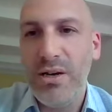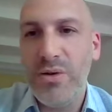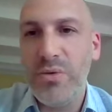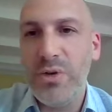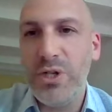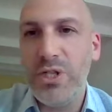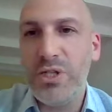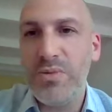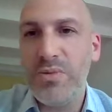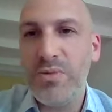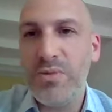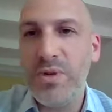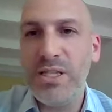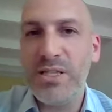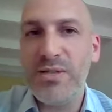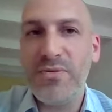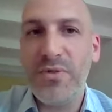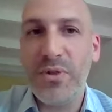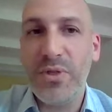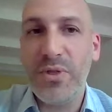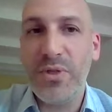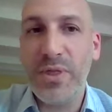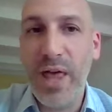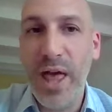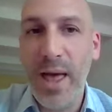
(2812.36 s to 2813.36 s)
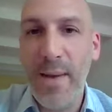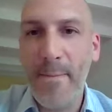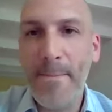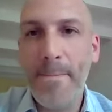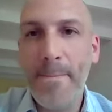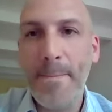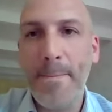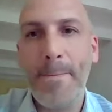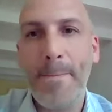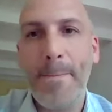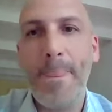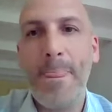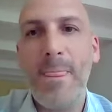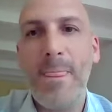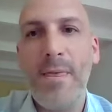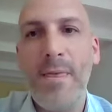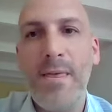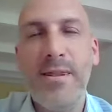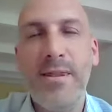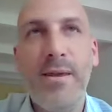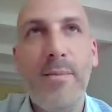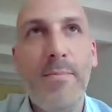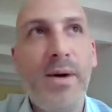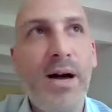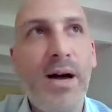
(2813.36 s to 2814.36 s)
which means for them,
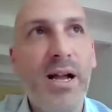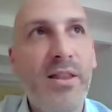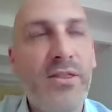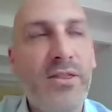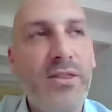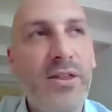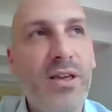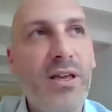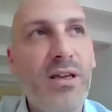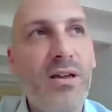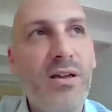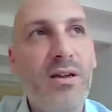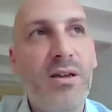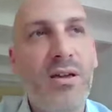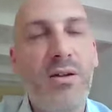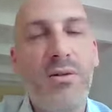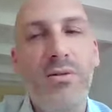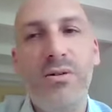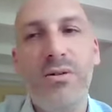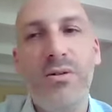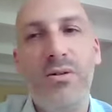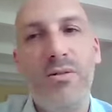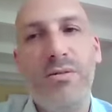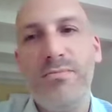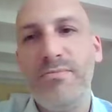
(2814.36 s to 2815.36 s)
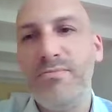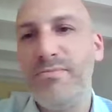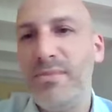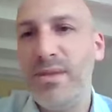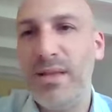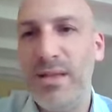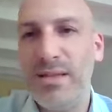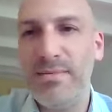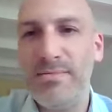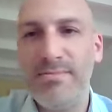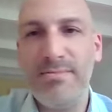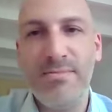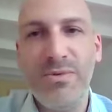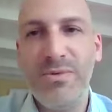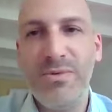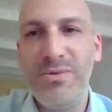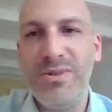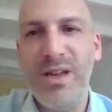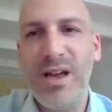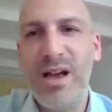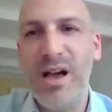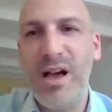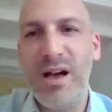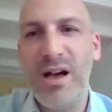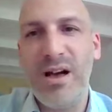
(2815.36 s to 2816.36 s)
they might think,
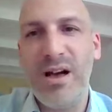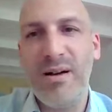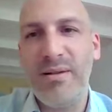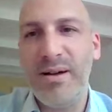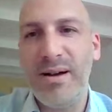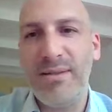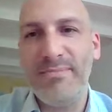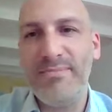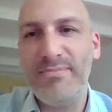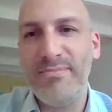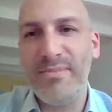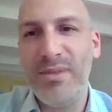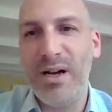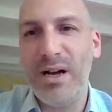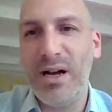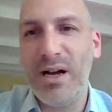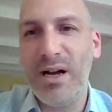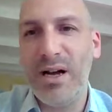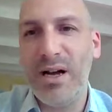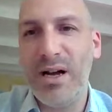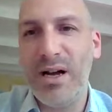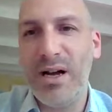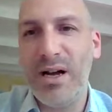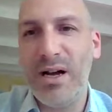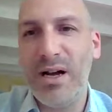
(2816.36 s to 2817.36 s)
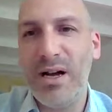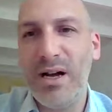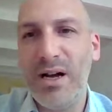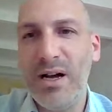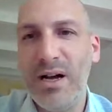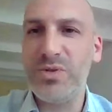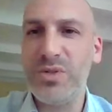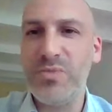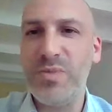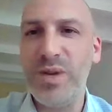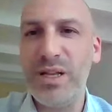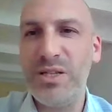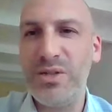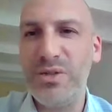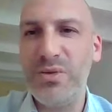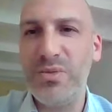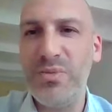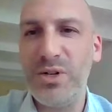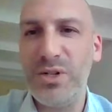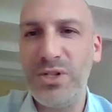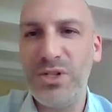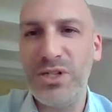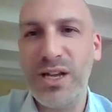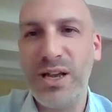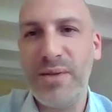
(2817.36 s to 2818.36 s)
yeah, I don't want to spend too
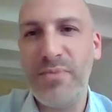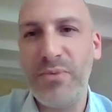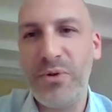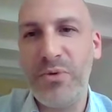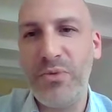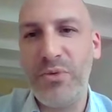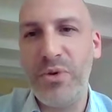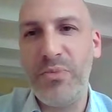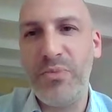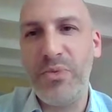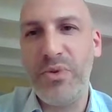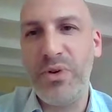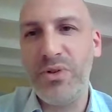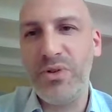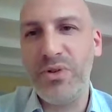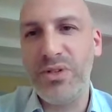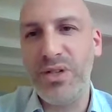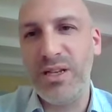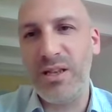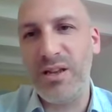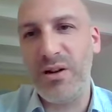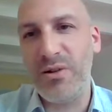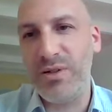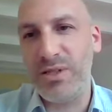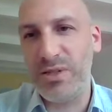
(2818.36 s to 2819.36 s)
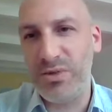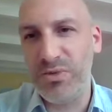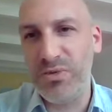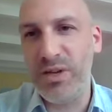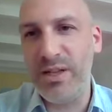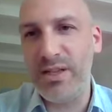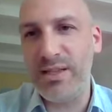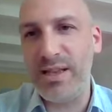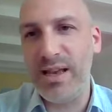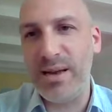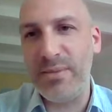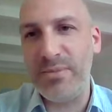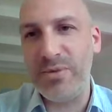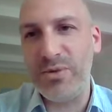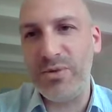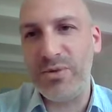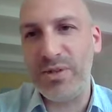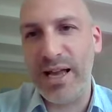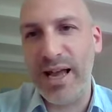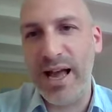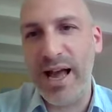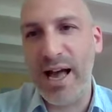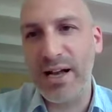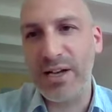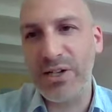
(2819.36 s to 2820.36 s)
much time on reporting. Now it's really time to
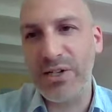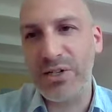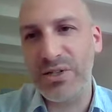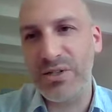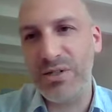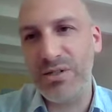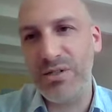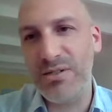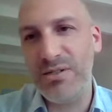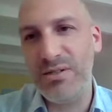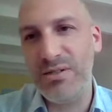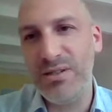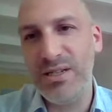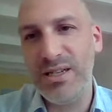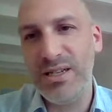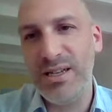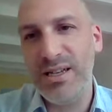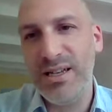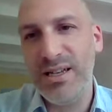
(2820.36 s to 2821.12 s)
take action.